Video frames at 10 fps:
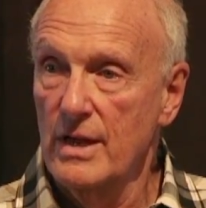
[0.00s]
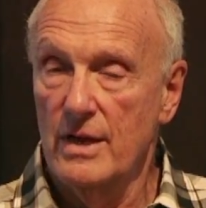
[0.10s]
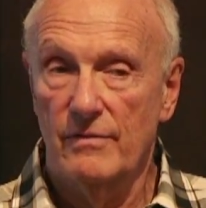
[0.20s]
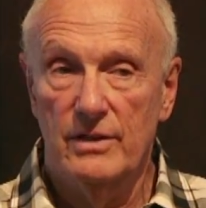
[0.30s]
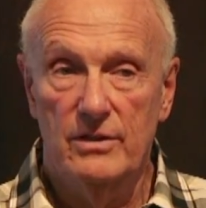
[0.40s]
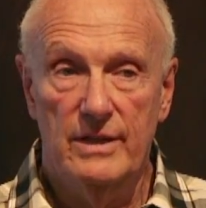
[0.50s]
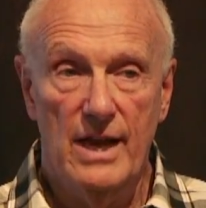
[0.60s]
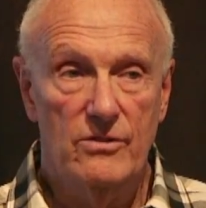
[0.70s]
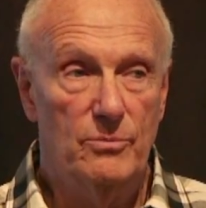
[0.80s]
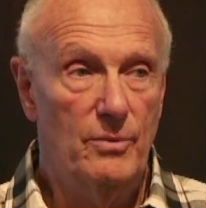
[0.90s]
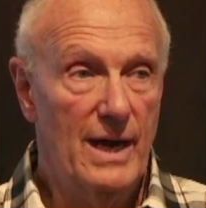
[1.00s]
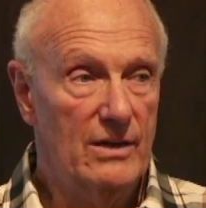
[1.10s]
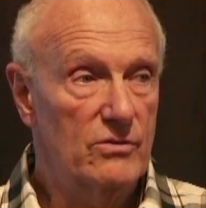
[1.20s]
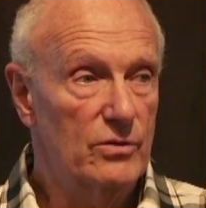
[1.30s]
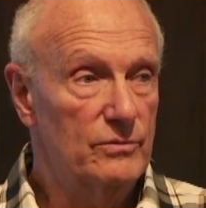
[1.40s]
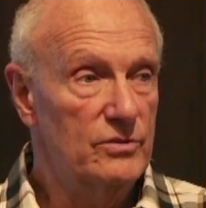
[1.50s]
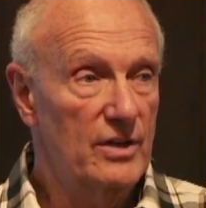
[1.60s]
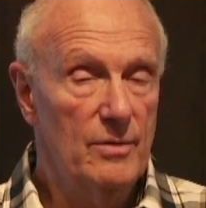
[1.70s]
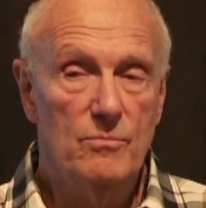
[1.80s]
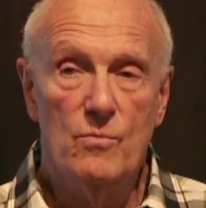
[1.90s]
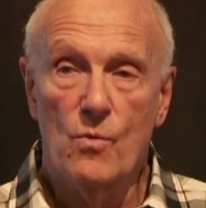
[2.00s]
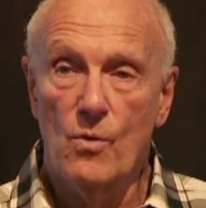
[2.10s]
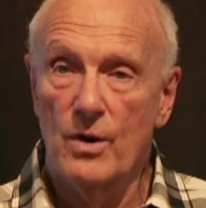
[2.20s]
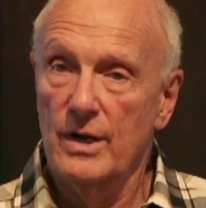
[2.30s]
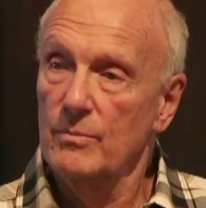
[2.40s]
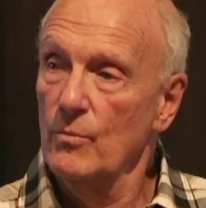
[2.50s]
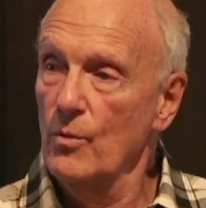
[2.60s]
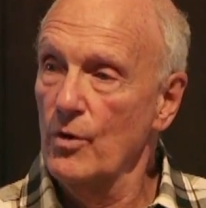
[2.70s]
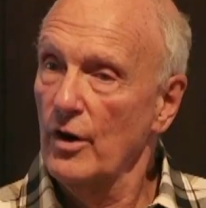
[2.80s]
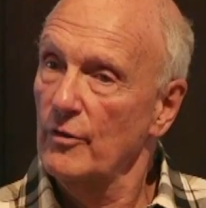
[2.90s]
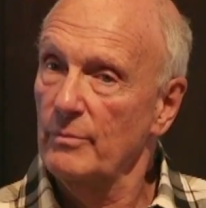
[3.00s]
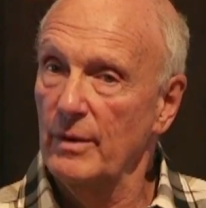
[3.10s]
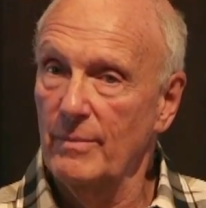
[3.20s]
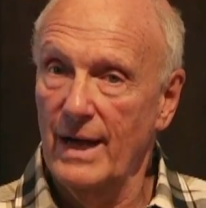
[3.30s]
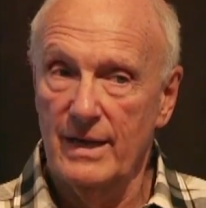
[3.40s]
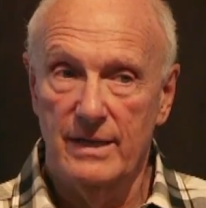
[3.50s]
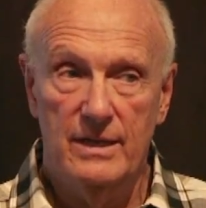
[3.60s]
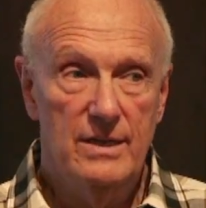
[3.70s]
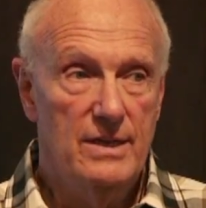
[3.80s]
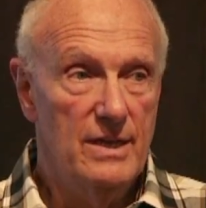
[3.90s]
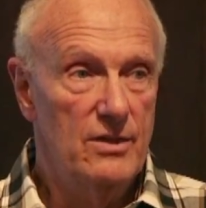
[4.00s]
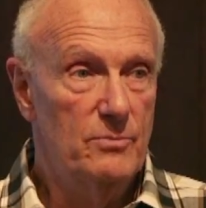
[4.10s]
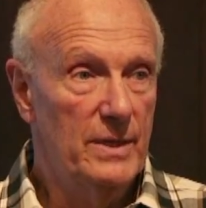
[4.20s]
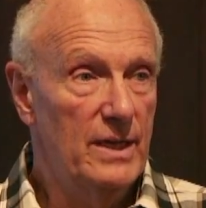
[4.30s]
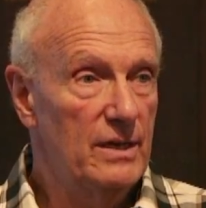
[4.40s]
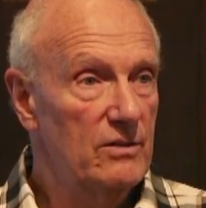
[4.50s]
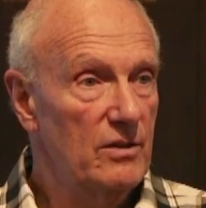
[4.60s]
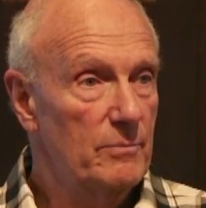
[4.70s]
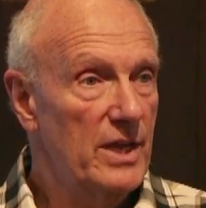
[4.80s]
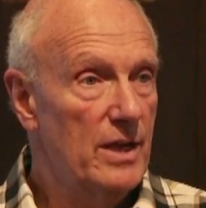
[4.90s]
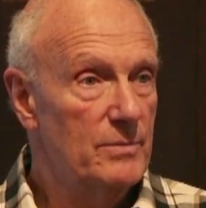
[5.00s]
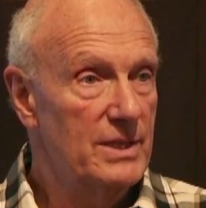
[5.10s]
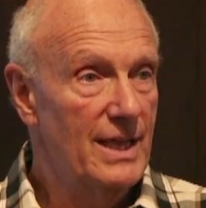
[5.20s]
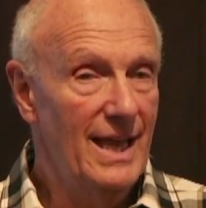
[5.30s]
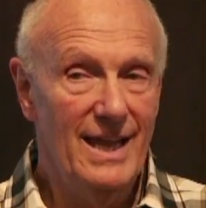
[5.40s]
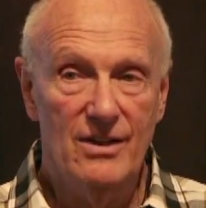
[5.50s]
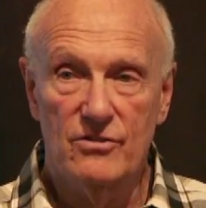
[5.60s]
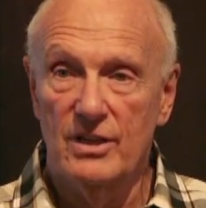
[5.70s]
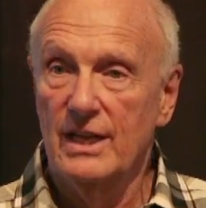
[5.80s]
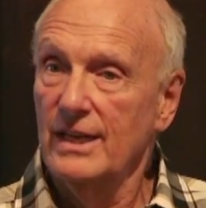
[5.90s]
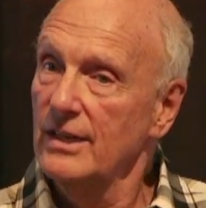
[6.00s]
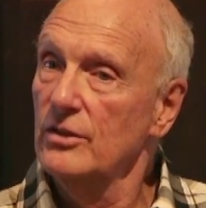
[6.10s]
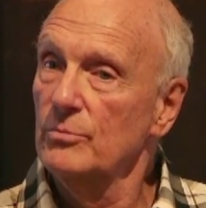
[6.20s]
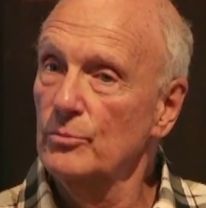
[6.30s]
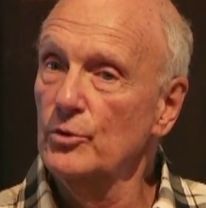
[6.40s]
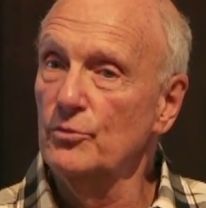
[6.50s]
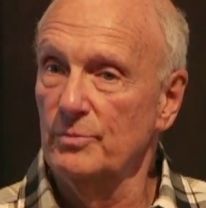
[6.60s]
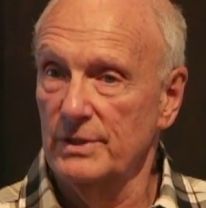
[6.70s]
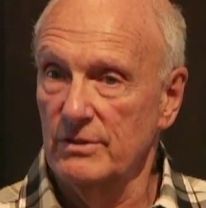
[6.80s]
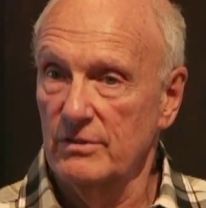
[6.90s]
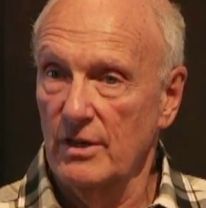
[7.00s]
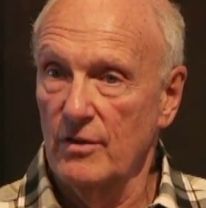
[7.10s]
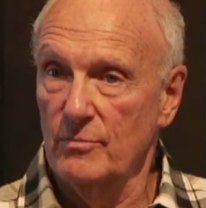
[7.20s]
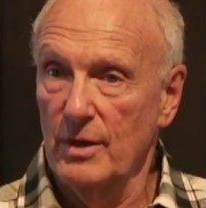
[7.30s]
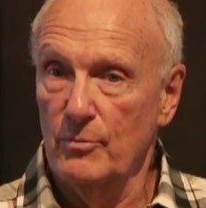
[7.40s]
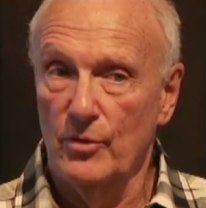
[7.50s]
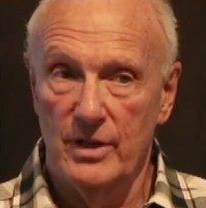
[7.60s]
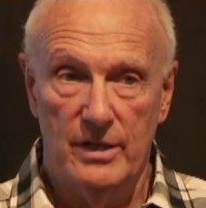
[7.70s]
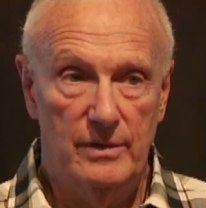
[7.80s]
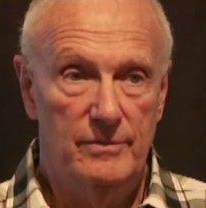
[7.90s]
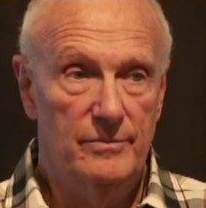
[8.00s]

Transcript: And if I did that as a practice over time, more and more of my body is beginning to become engaged in the movement of my breathing.